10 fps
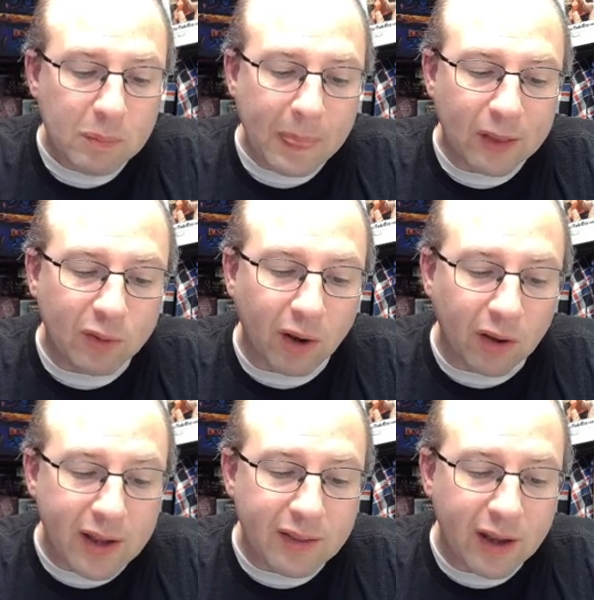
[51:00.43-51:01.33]
so I
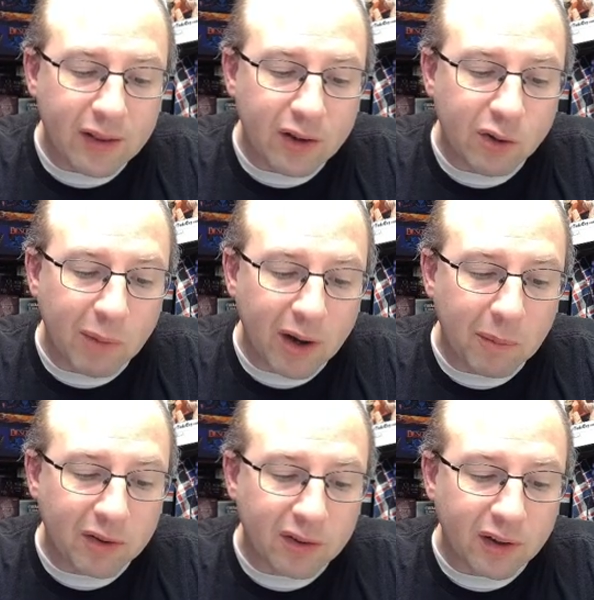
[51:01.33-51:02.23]
like that in the Numa
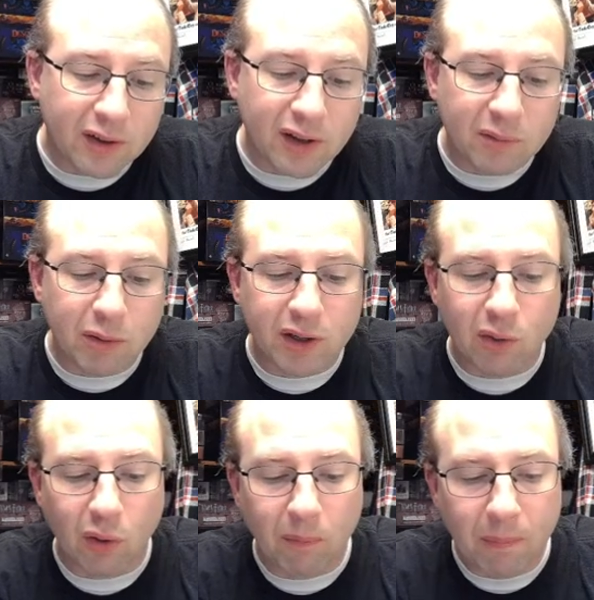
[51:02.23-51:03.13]
Nemesis. I think that's pretty
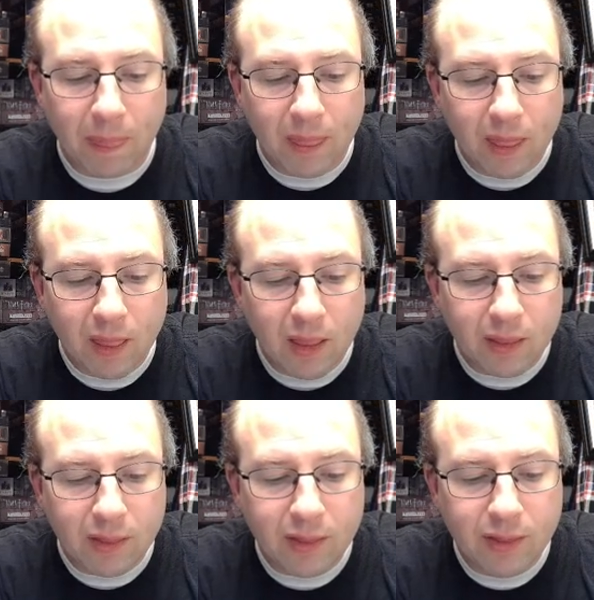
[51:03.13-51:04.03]
cool.
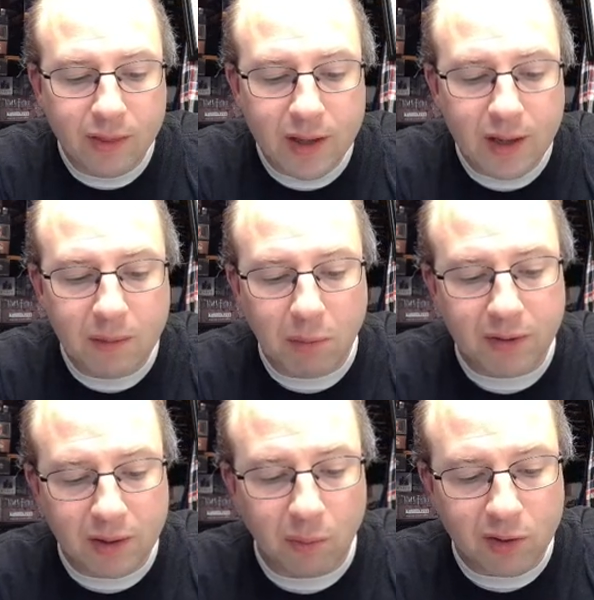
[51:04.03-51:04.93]
The but
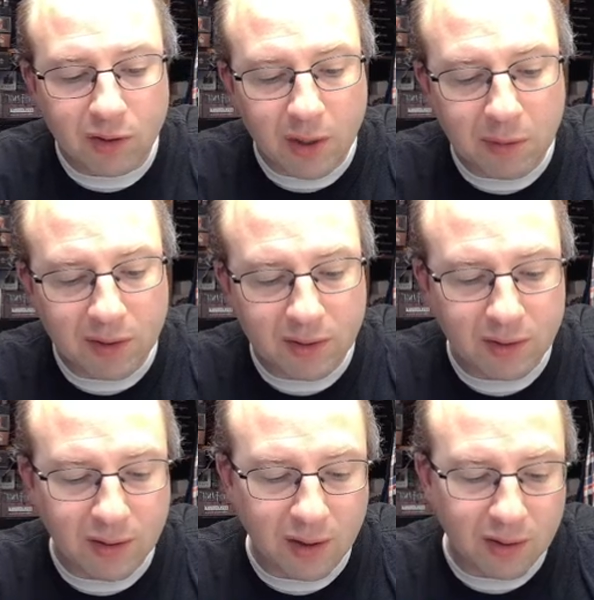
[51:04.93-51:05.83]
the original Nemesis
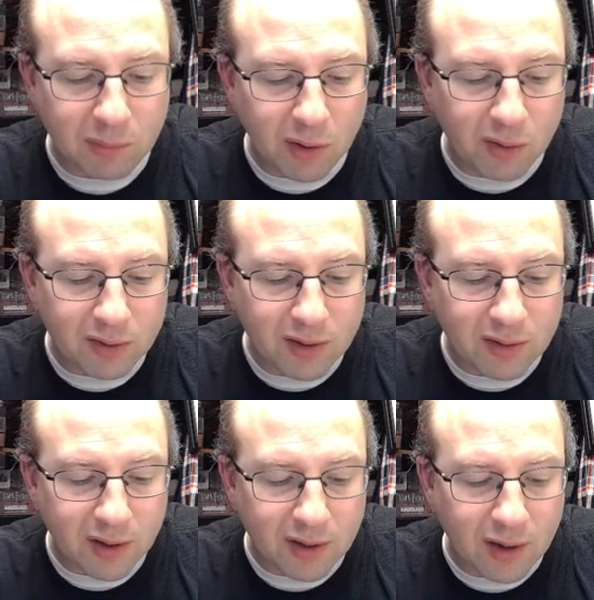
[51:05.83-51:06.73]
is a it's one of those things
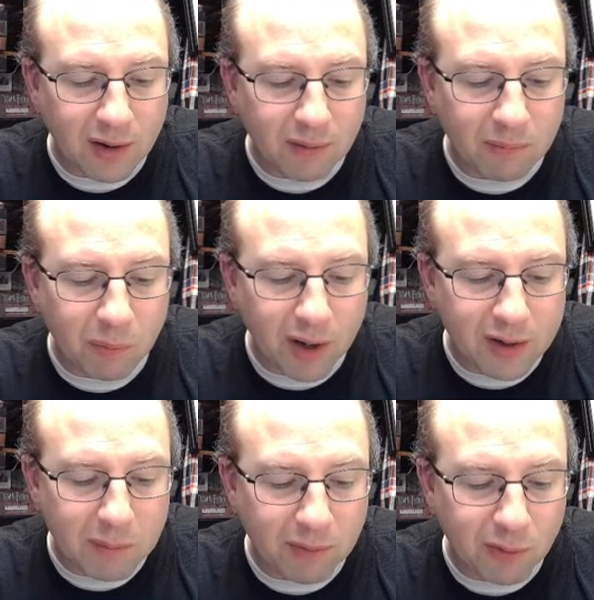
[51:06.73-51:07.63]
like eh, when I
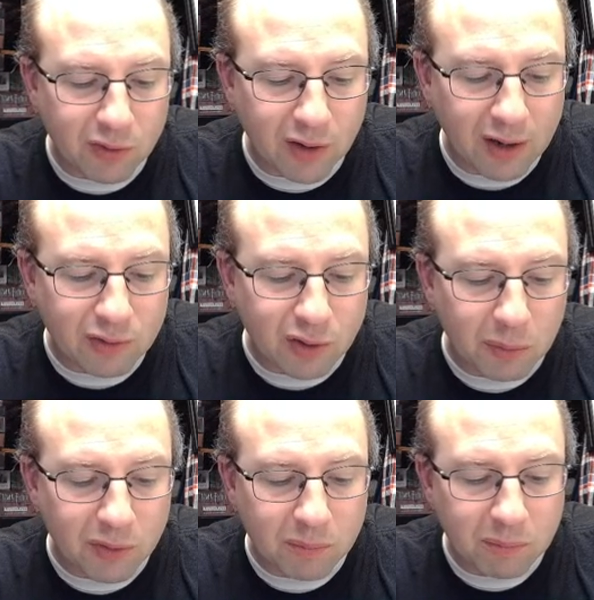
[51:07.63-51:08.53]
did my first live stream it
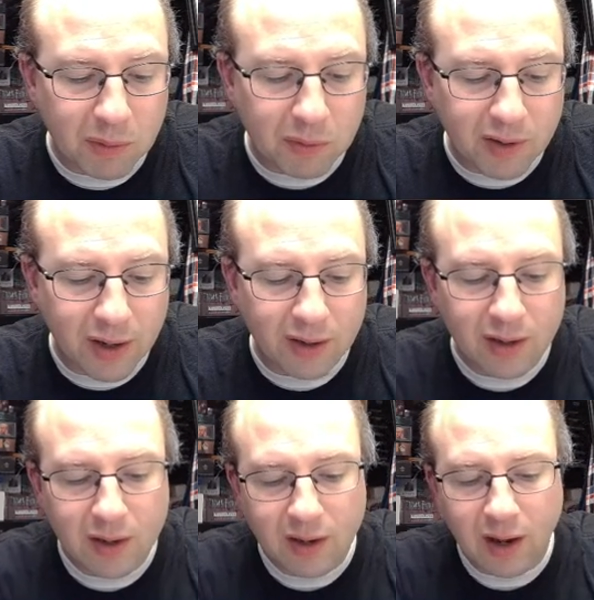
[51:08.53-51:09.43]
was it was that
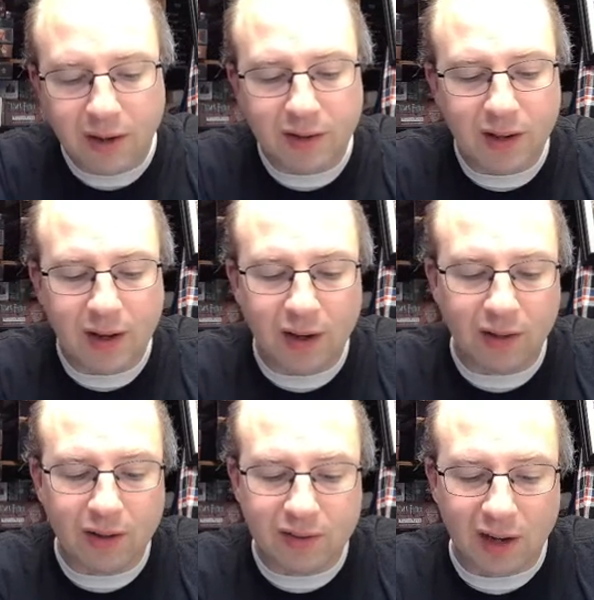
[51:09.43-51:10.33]
I did that
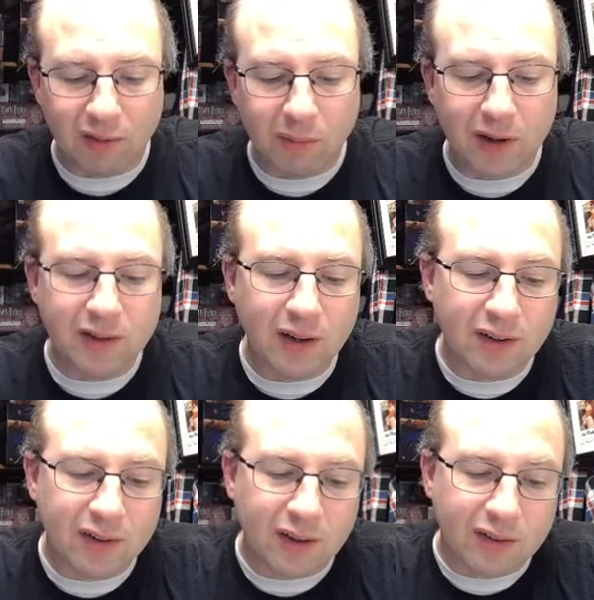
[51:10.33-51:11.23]
Aliens game from
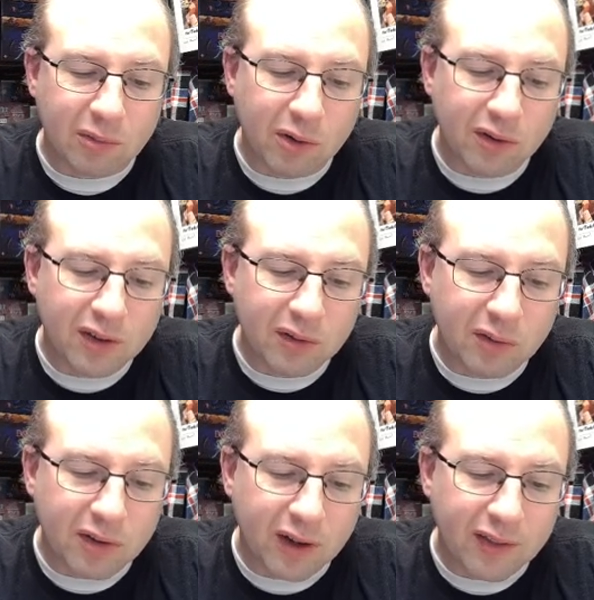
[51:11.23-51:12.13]
1986. It's one of those things where
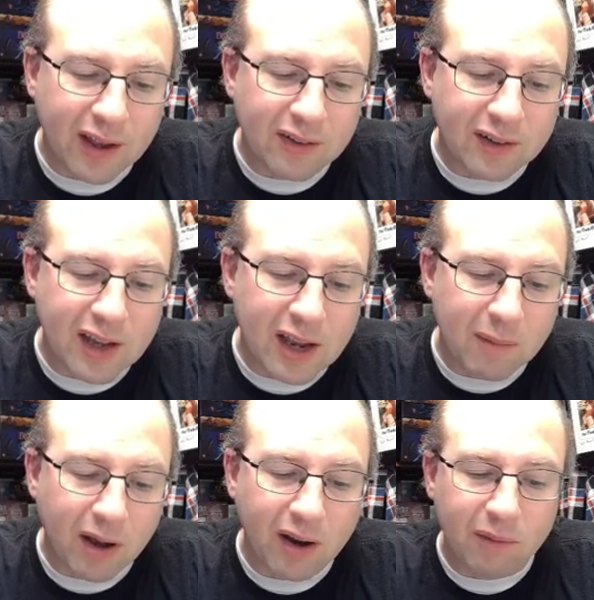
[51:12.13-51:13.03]
it's like that's the game
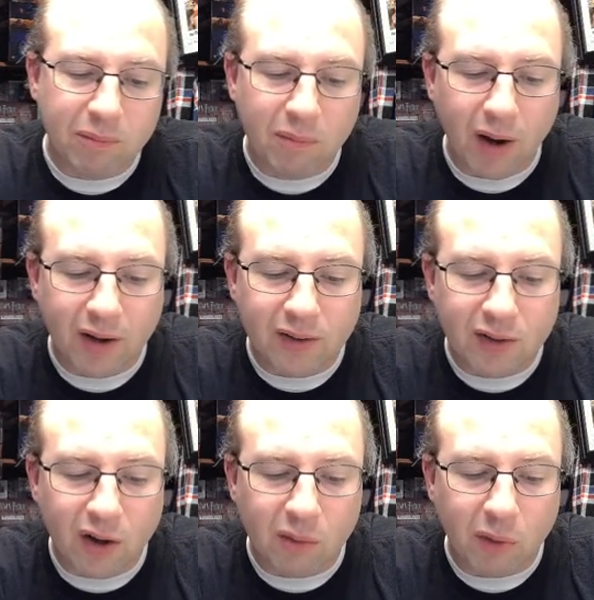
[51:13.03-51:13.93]
I I
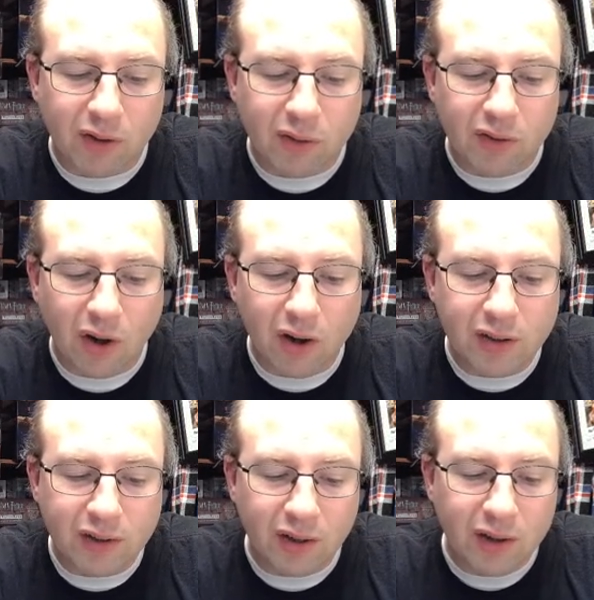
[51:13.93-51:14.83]
started with. So it's hard
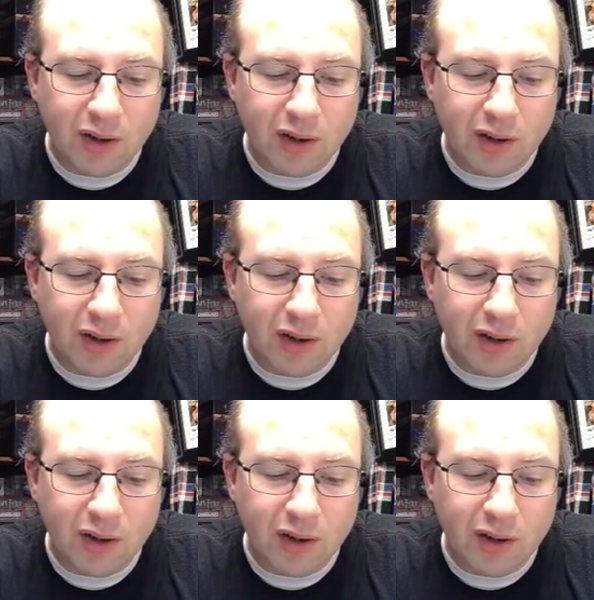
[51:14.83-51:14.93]
to